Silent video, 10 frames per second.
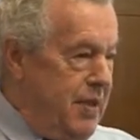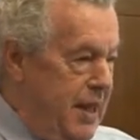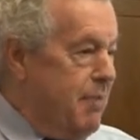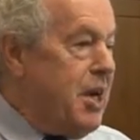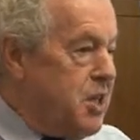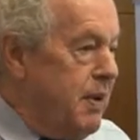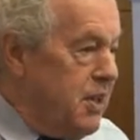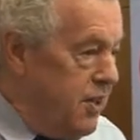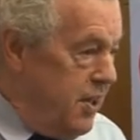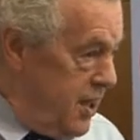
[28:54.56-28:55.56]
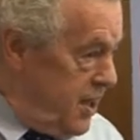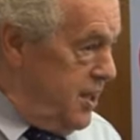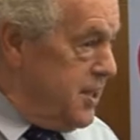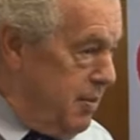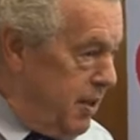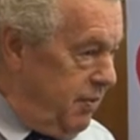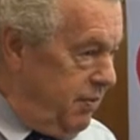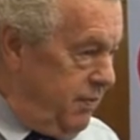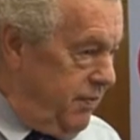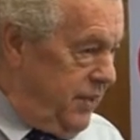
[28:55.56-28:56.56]
they're much better in the summer.
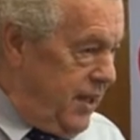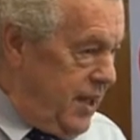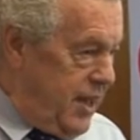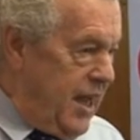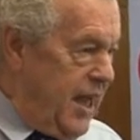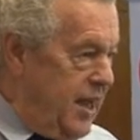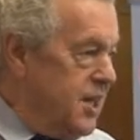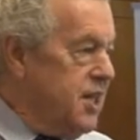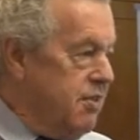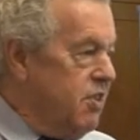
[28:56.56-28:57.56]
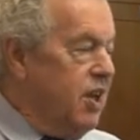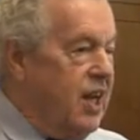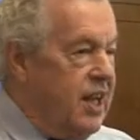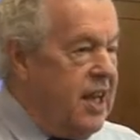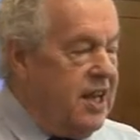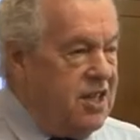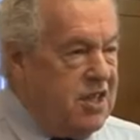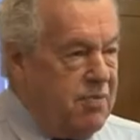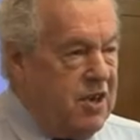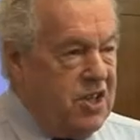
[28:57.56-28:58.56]
And, they get this
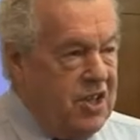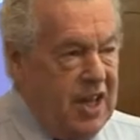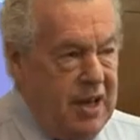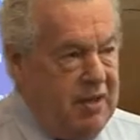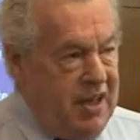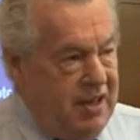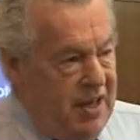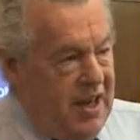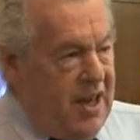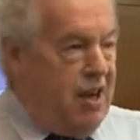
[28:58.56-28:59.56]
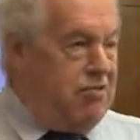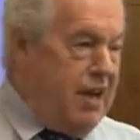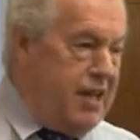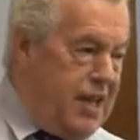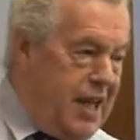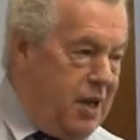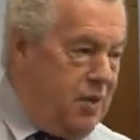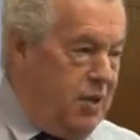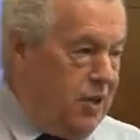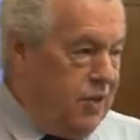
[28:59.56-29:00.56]
depression come in around the
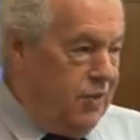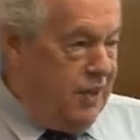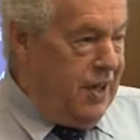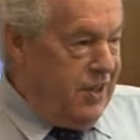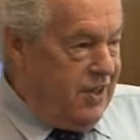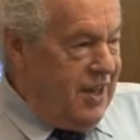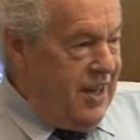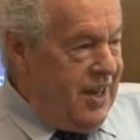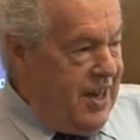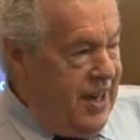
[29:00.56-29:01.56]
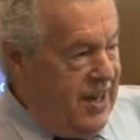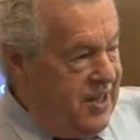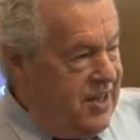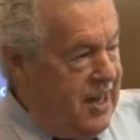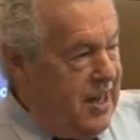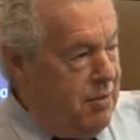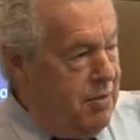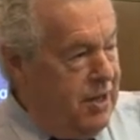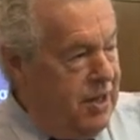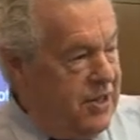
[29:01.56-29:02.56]
equinox us and get steadily
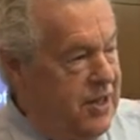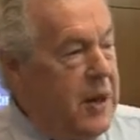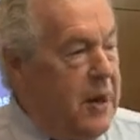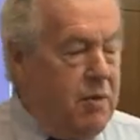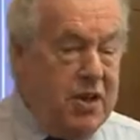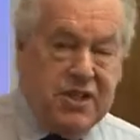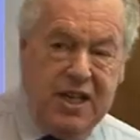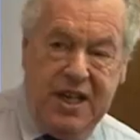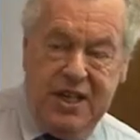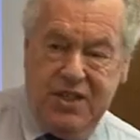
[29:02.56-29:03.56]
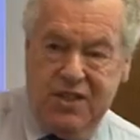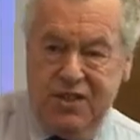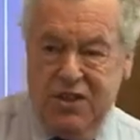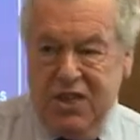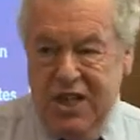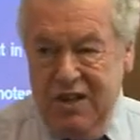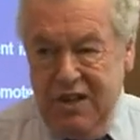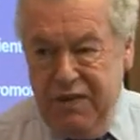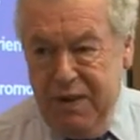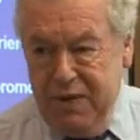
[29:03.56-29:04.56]
worse. Once they get to sort of
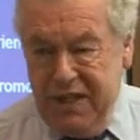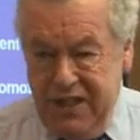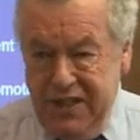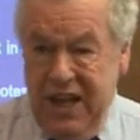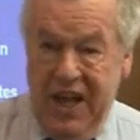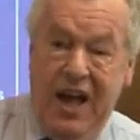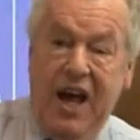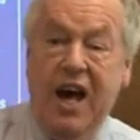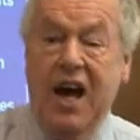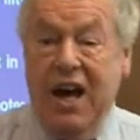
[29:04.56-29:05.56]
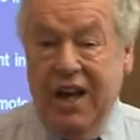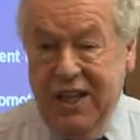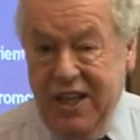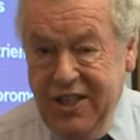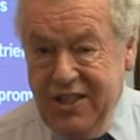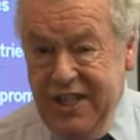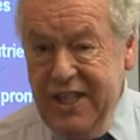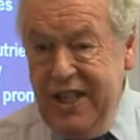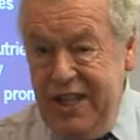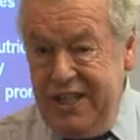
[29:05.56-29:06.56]
January, February, they say, they can see
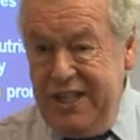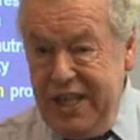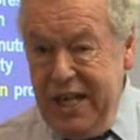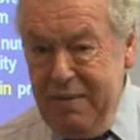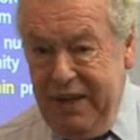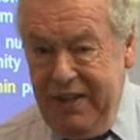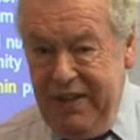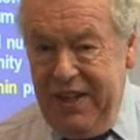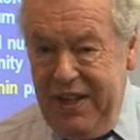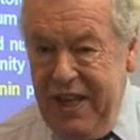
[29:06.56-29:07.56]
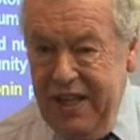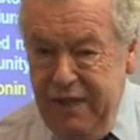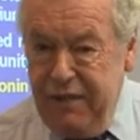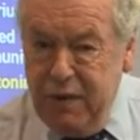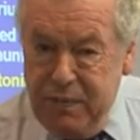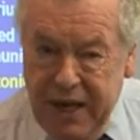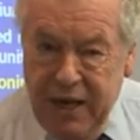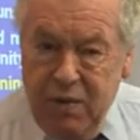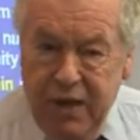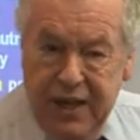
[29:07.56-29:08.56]
the light is coming. And they feel
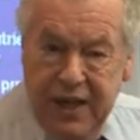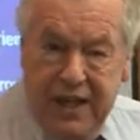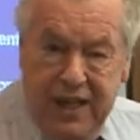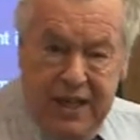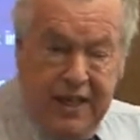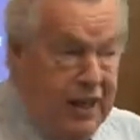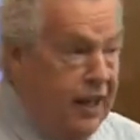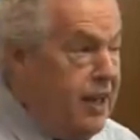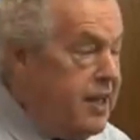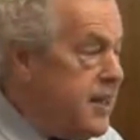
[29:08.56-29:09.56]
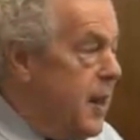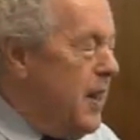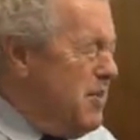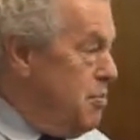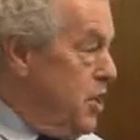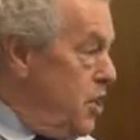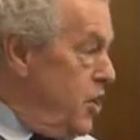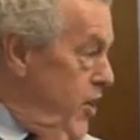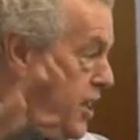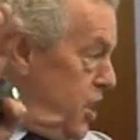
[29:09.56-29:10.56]
better when they're in the light, but
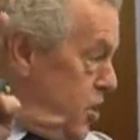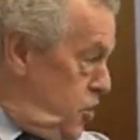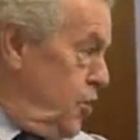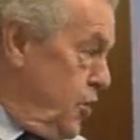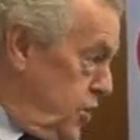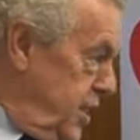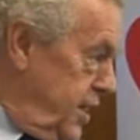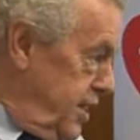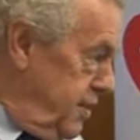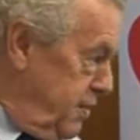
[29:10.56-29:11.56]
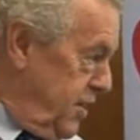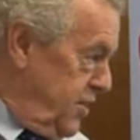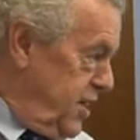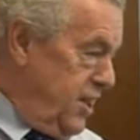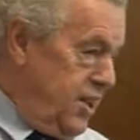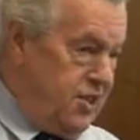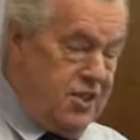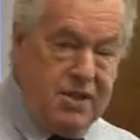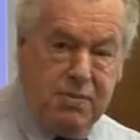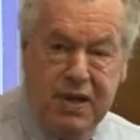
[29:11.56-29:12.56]
not indoors light, because that doesn't
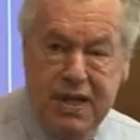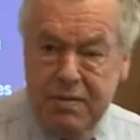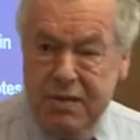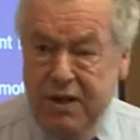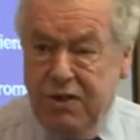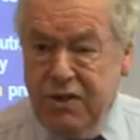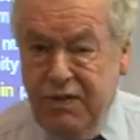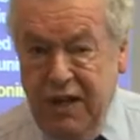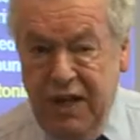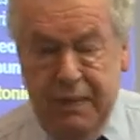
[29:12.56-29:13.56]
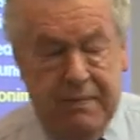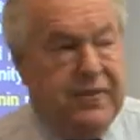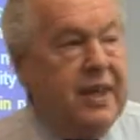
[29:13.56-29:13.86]
supply them the ultraviolet.